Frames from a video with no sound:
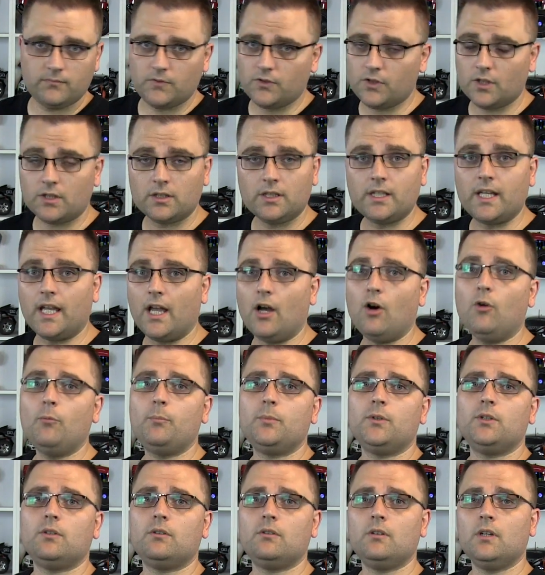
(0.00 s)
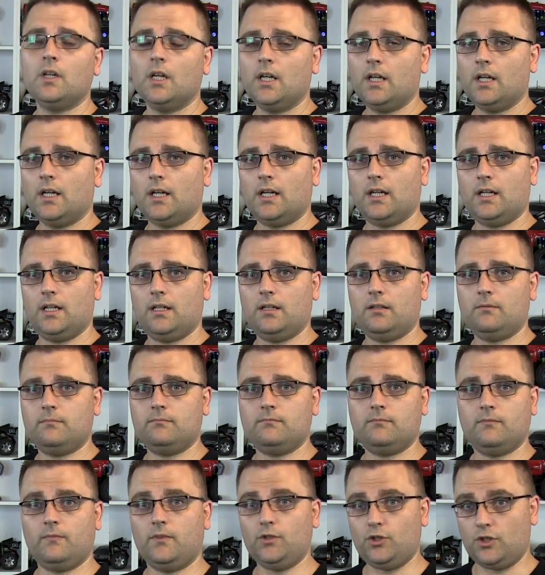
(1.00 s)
certainly help you um,